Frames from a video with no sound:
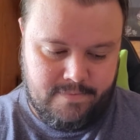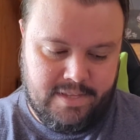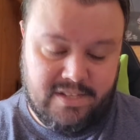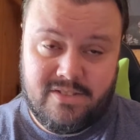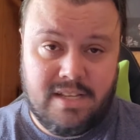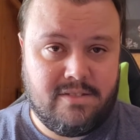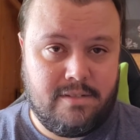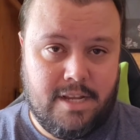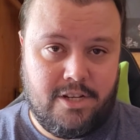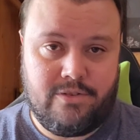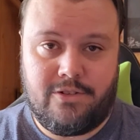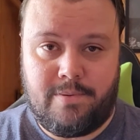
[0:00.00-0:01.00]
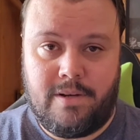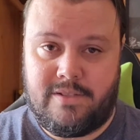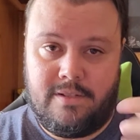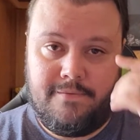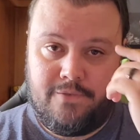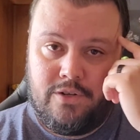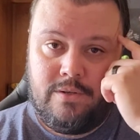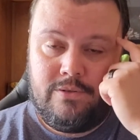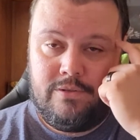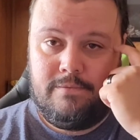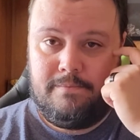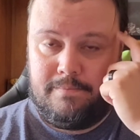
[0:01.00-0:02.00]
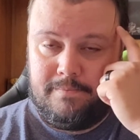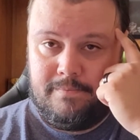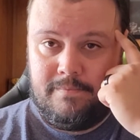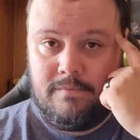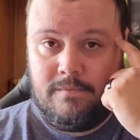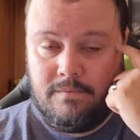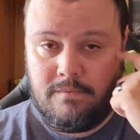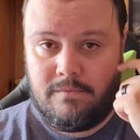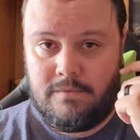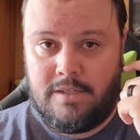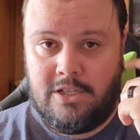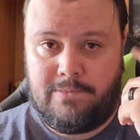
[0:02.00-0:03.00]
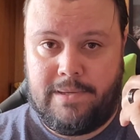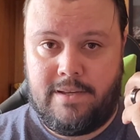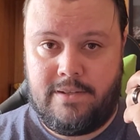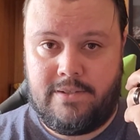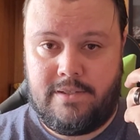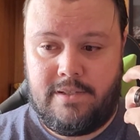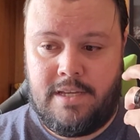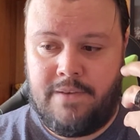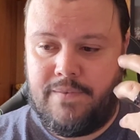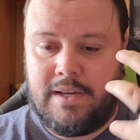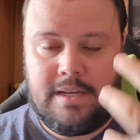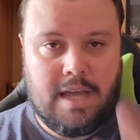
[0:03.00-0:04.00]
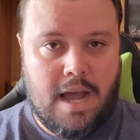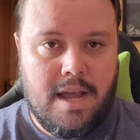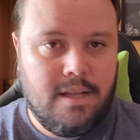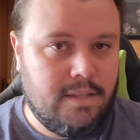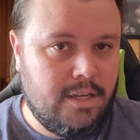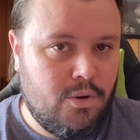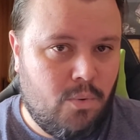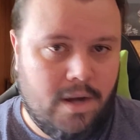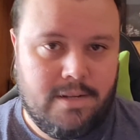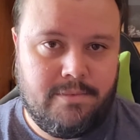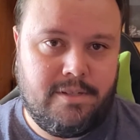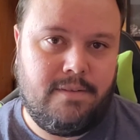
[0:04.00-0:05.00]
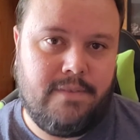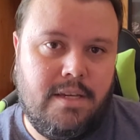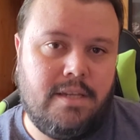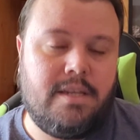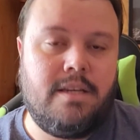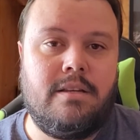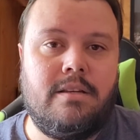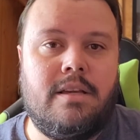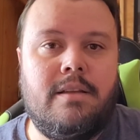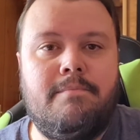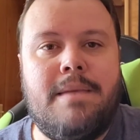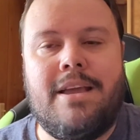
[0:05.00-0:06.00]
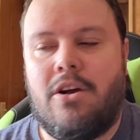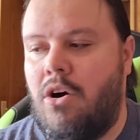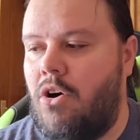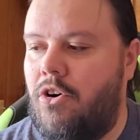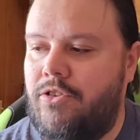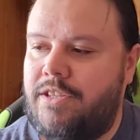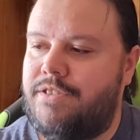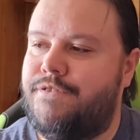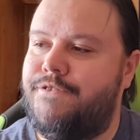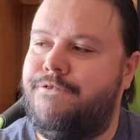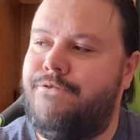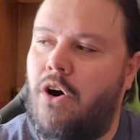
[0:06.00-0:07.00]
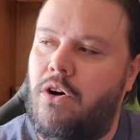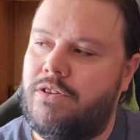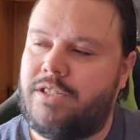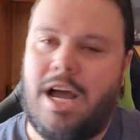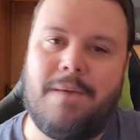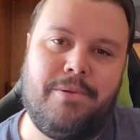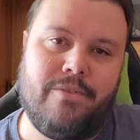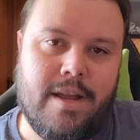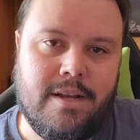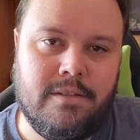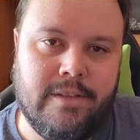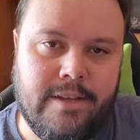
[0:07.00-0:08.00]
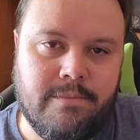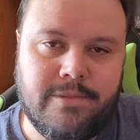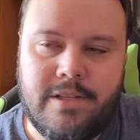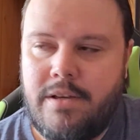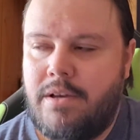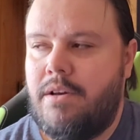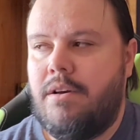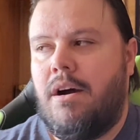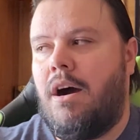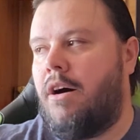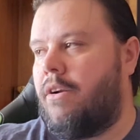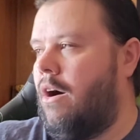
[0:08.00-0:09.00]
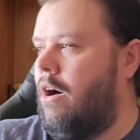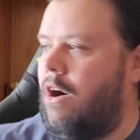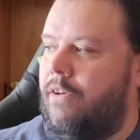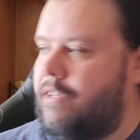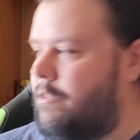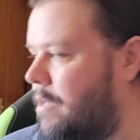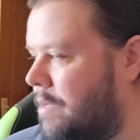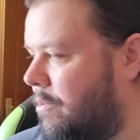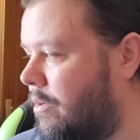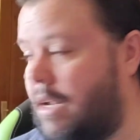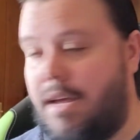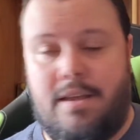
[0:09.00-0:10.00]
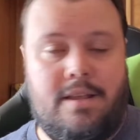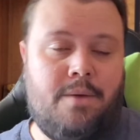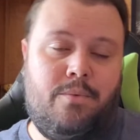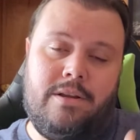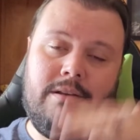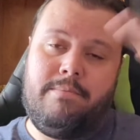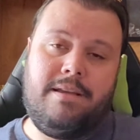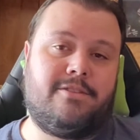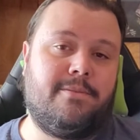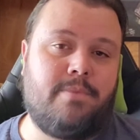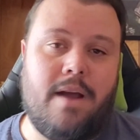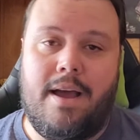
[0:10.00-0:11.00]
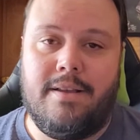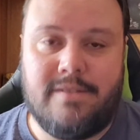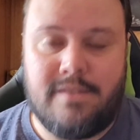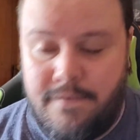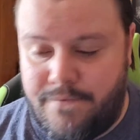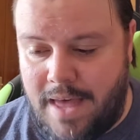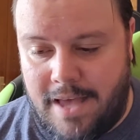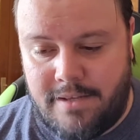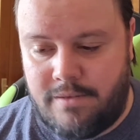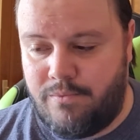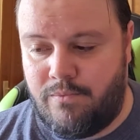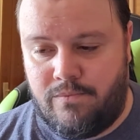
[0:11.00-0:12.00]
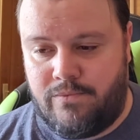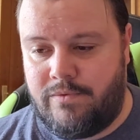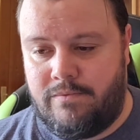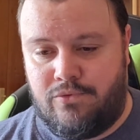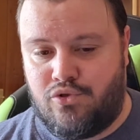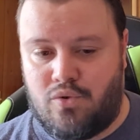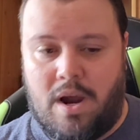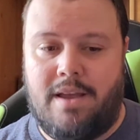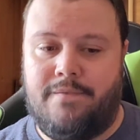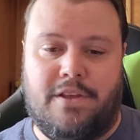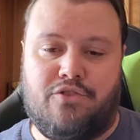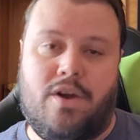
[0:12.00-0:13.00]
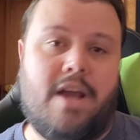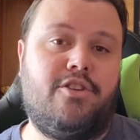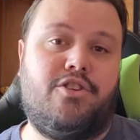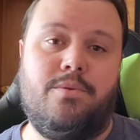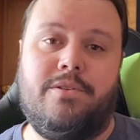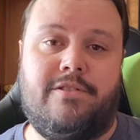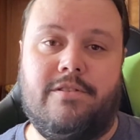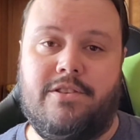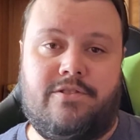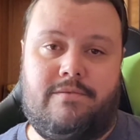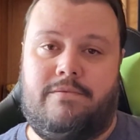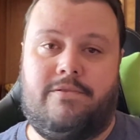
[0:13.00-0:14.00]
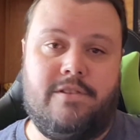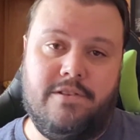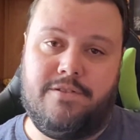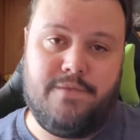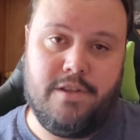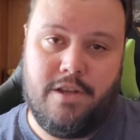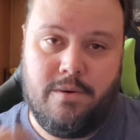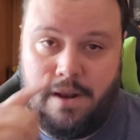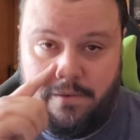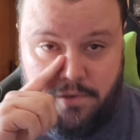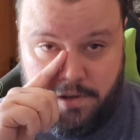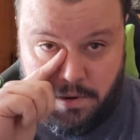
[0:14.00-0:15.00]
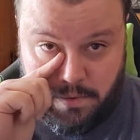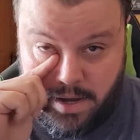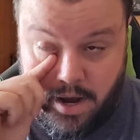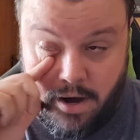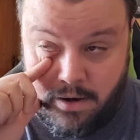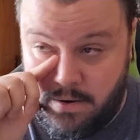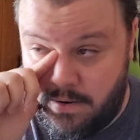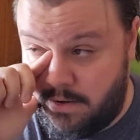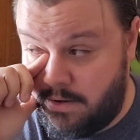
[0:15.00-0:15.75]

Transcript: this sets a dangerous precedent for YouTube is because if a guy like Quantum TV can make all these false copyright claims on all these people, and I wouldn't be surprised if that... if they try to do it to this video, and I really don't care.